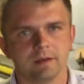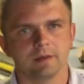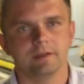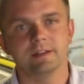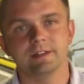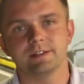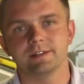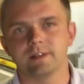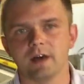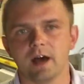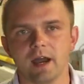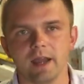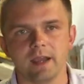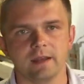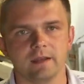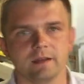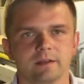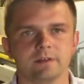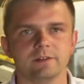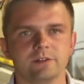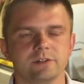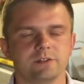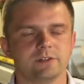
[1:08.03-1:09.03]
design
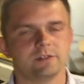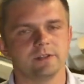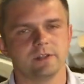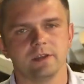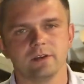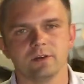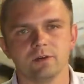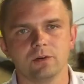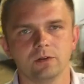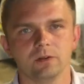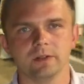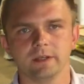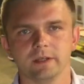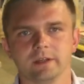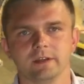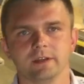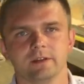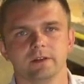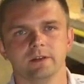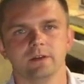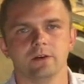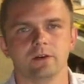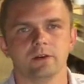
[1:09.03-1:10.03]
and just saying, Oleg,
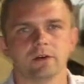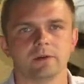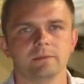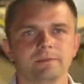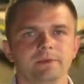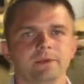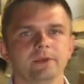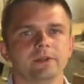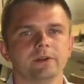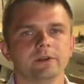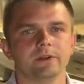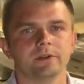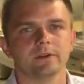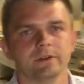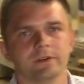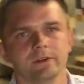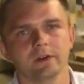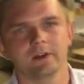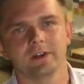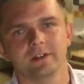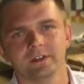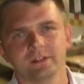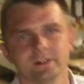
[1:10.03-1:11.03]
computer,
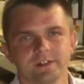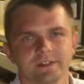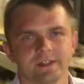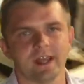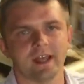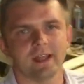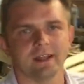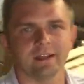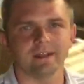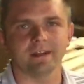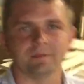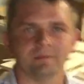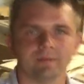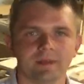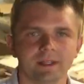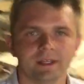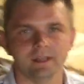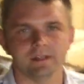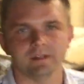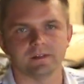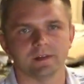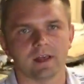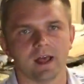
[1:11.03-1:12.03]
you understand it.
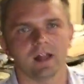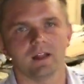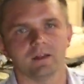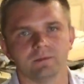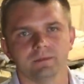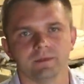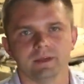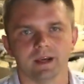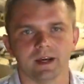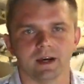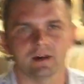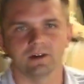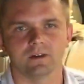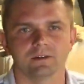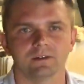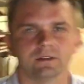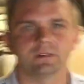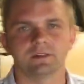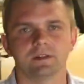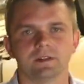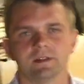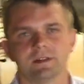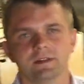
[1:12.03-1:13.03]
Please help me out,
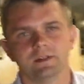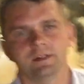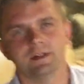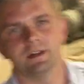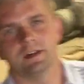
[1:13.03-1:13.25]
and